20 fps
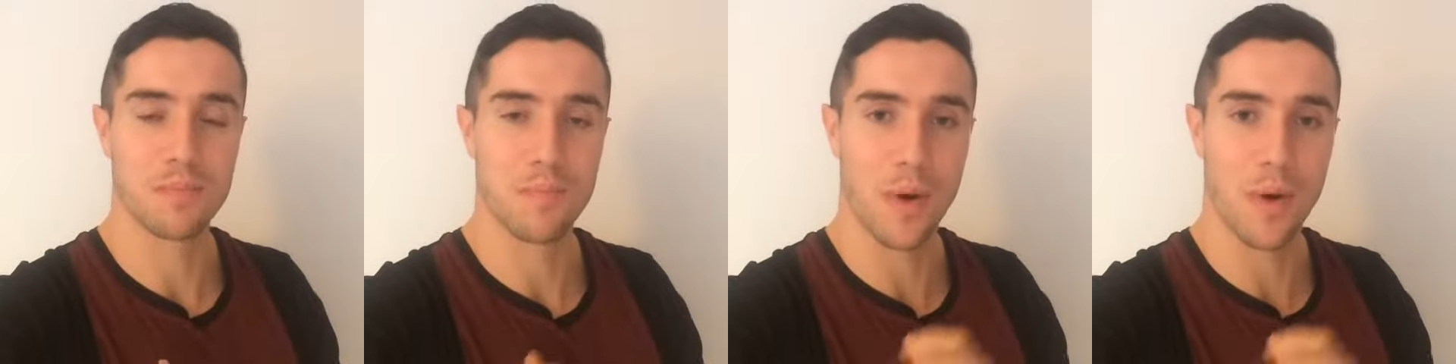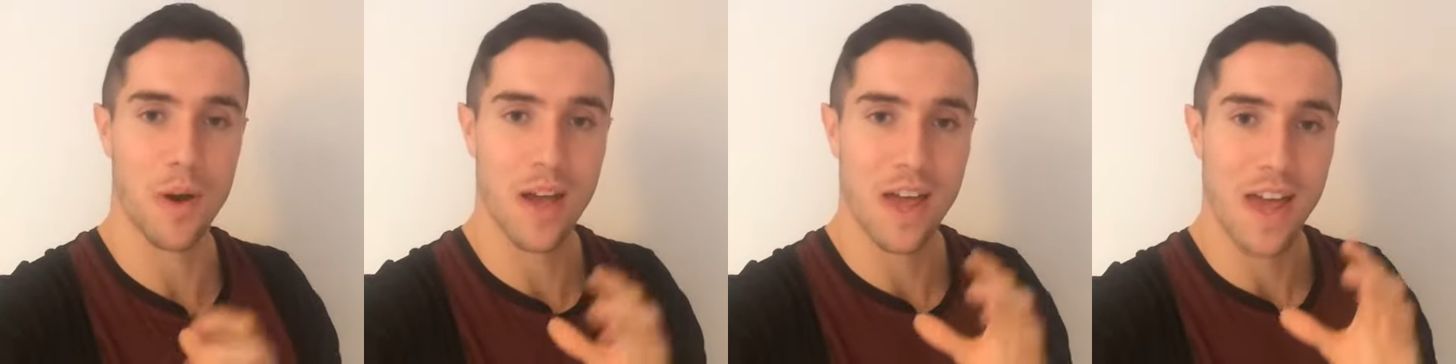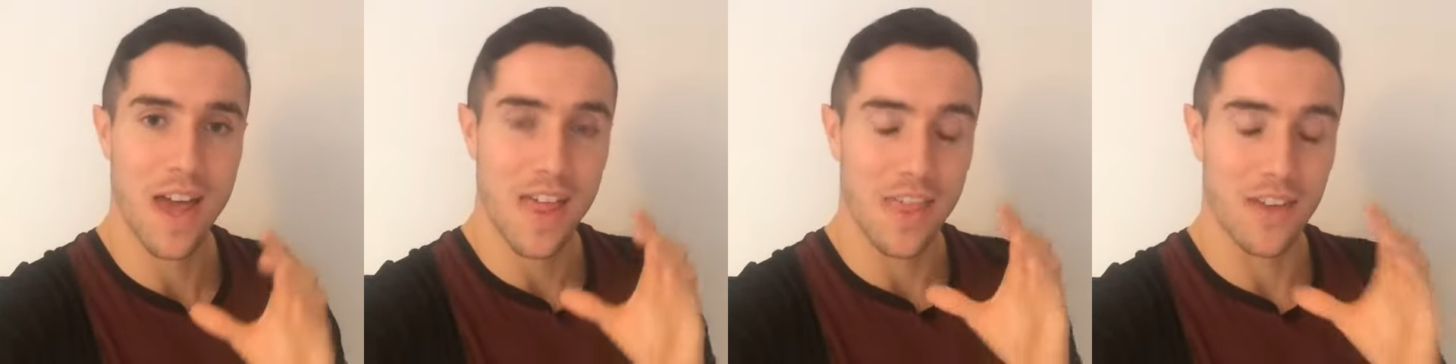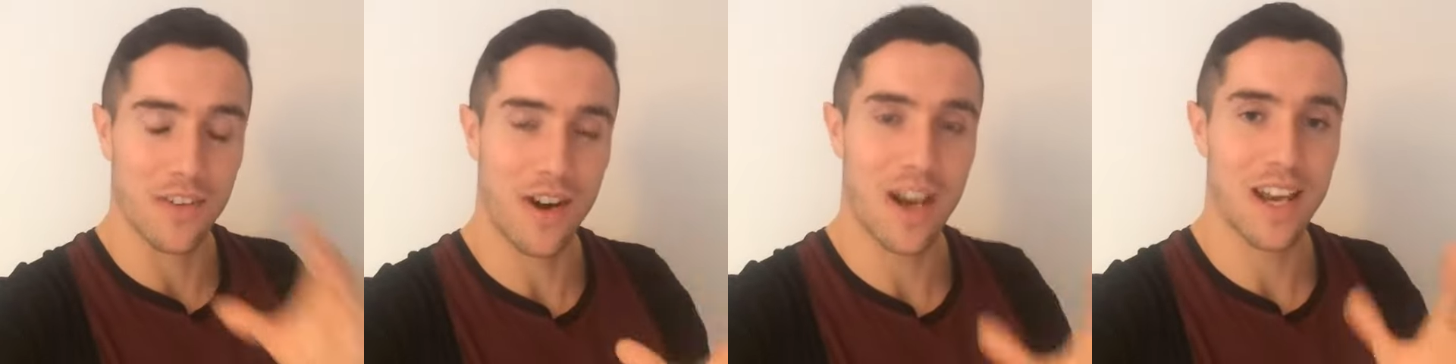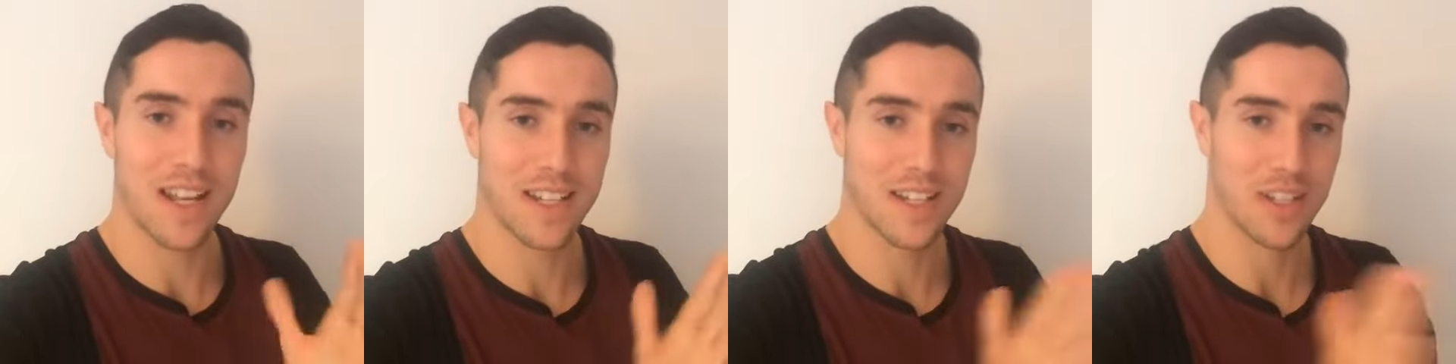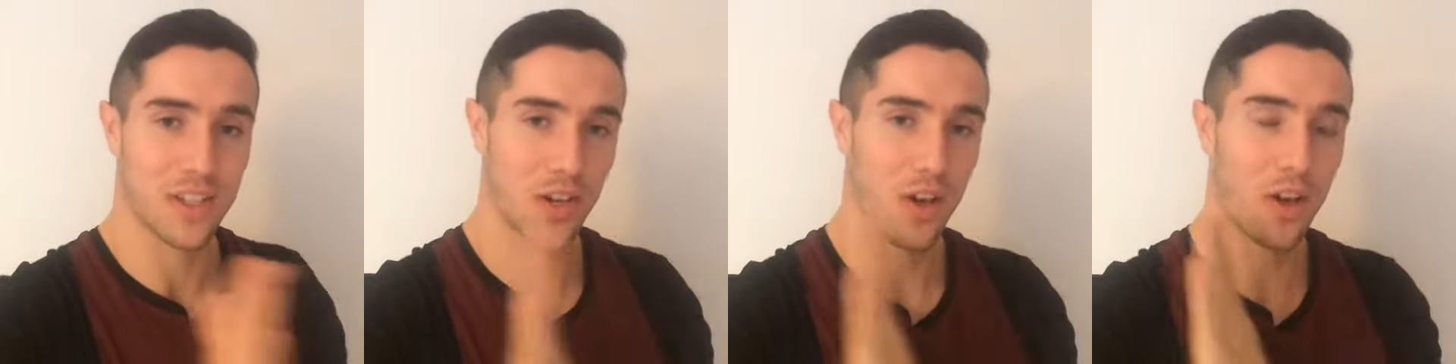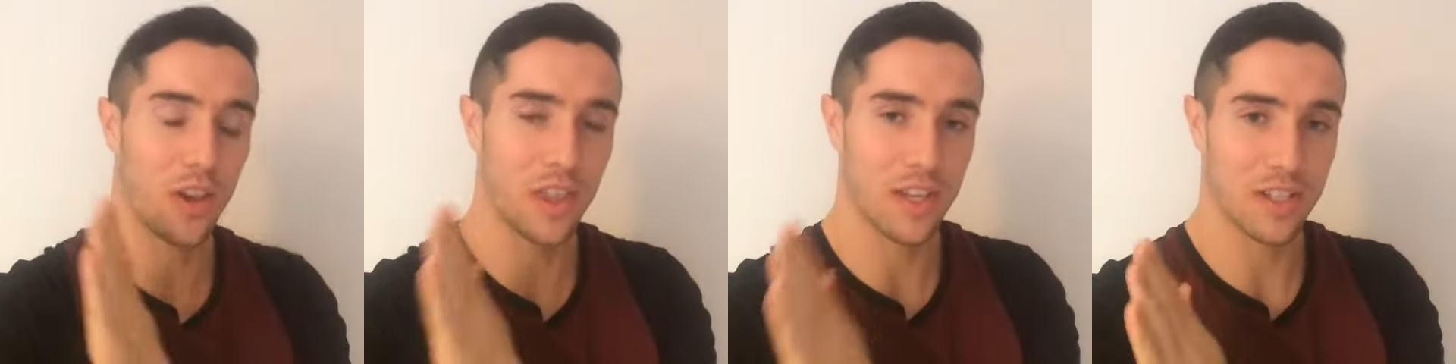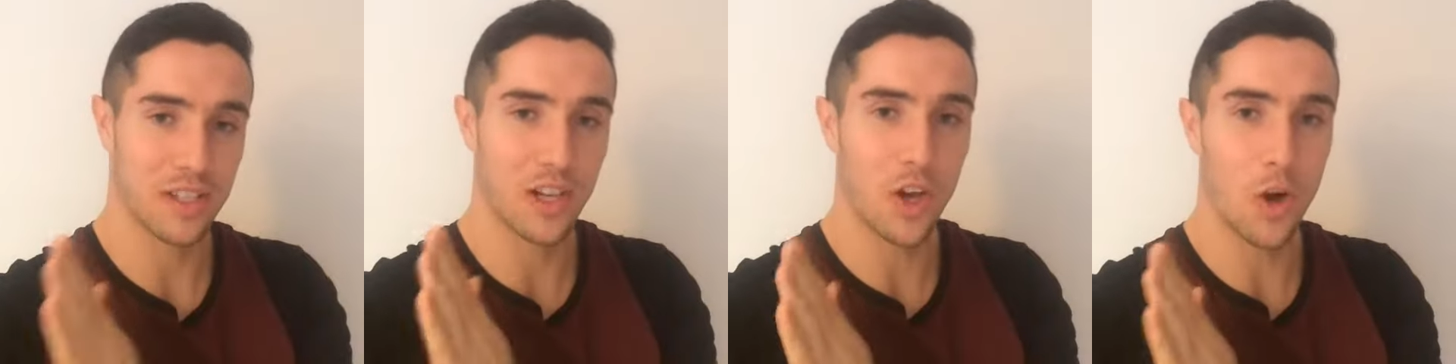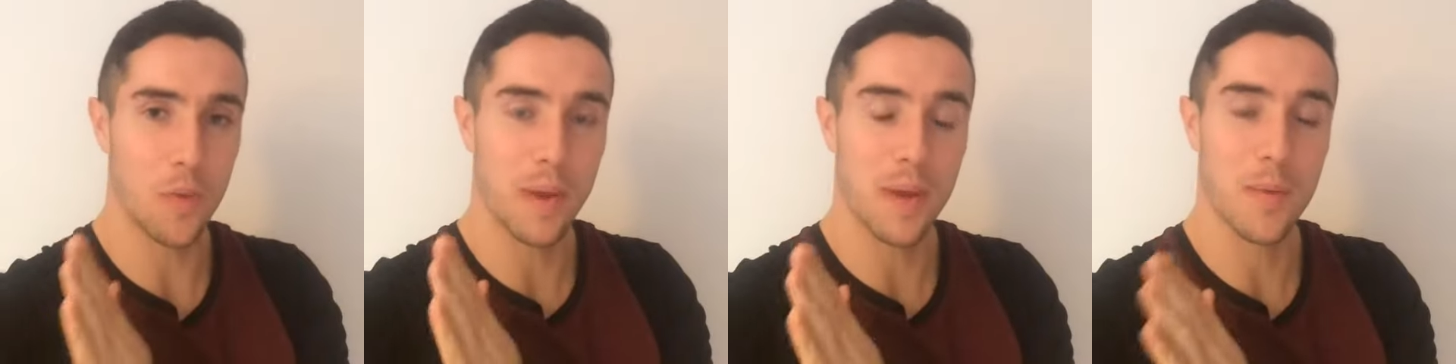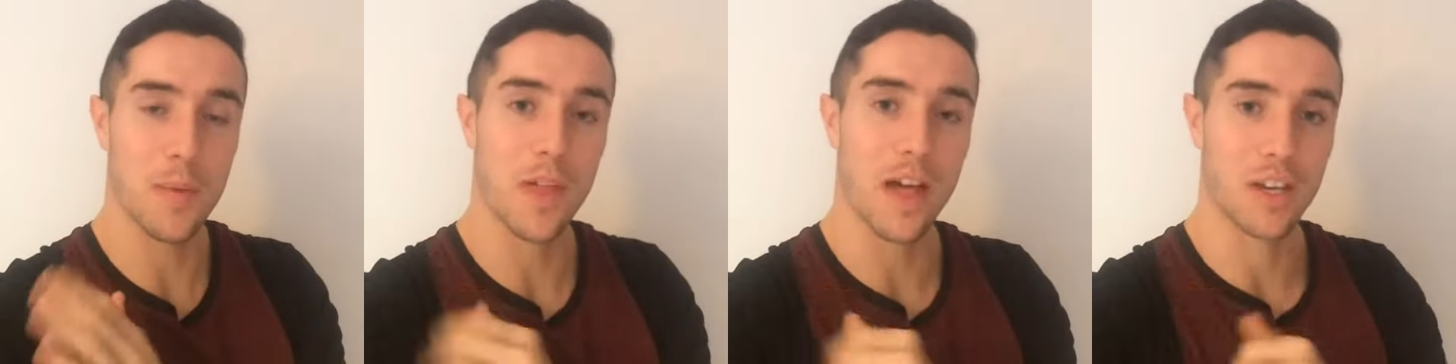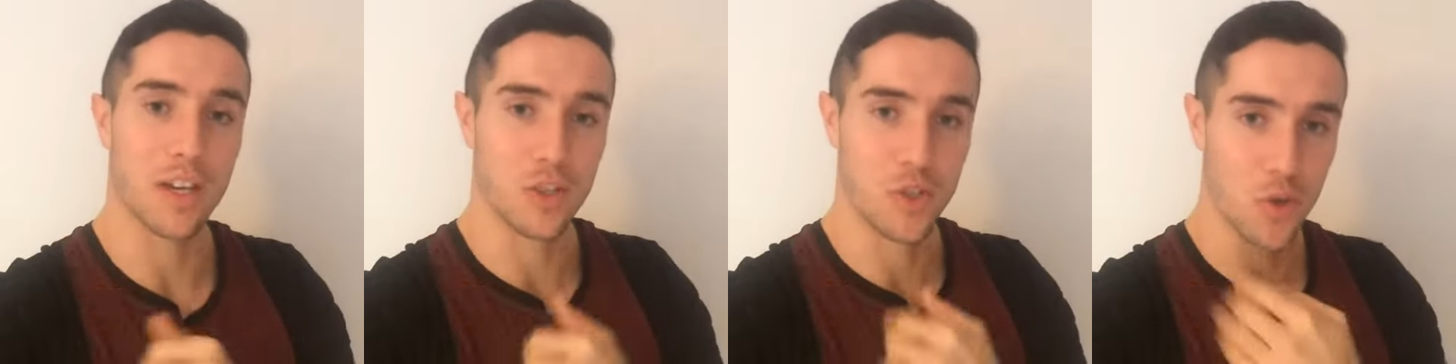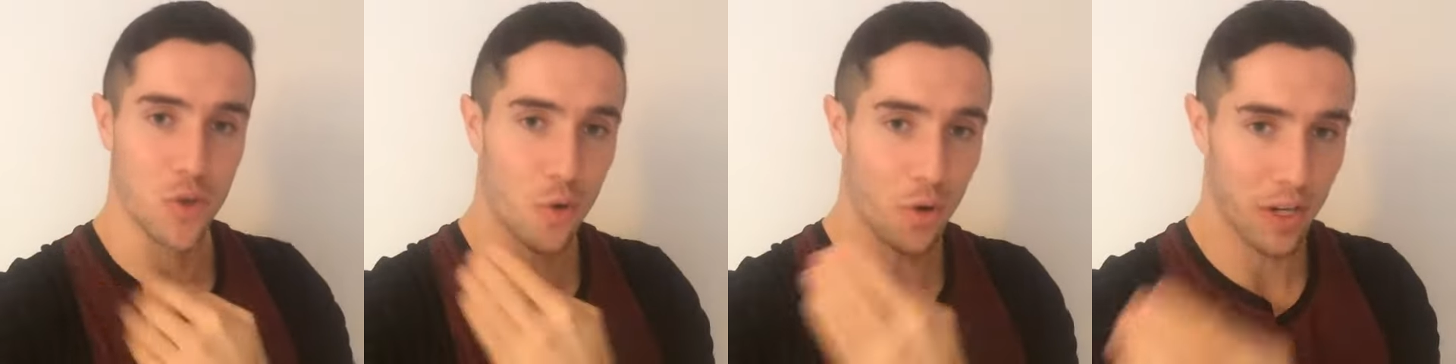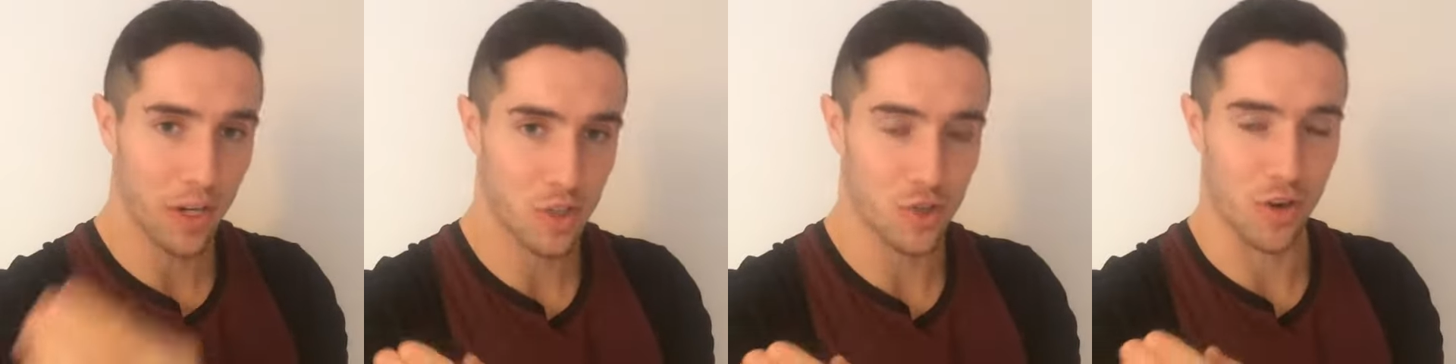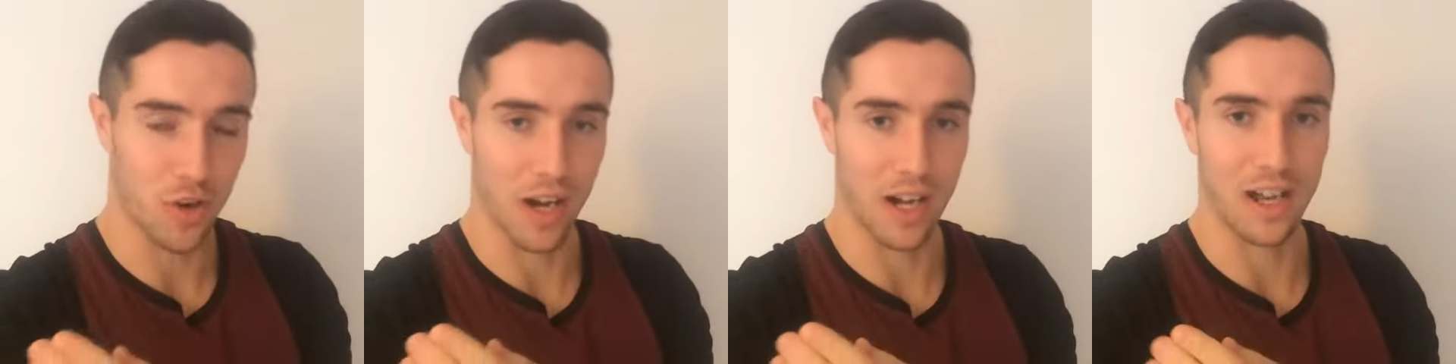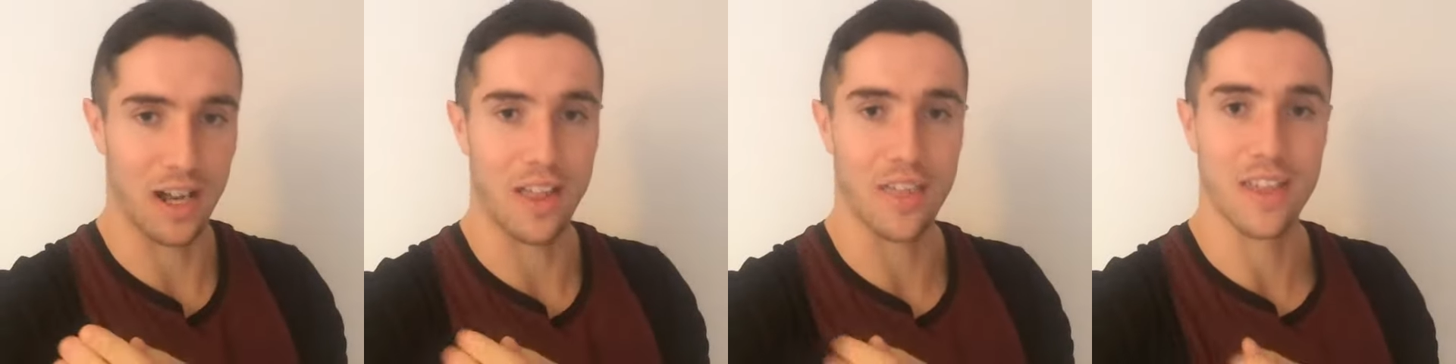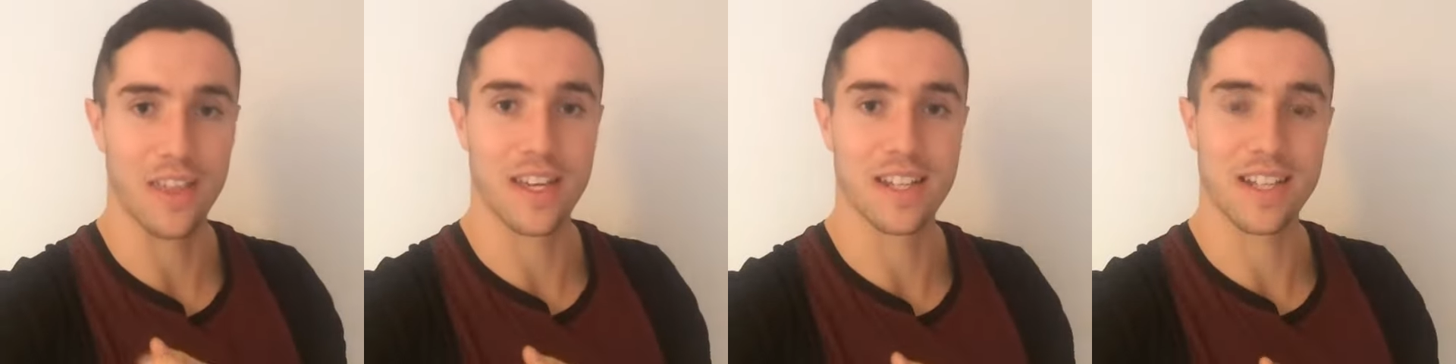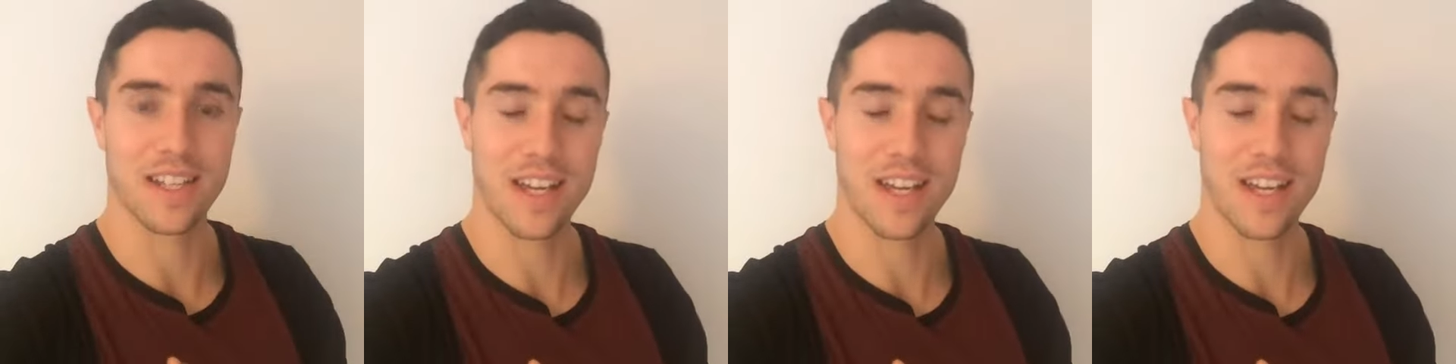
But the reality is, I know there's a lot of people that enjoy training like this,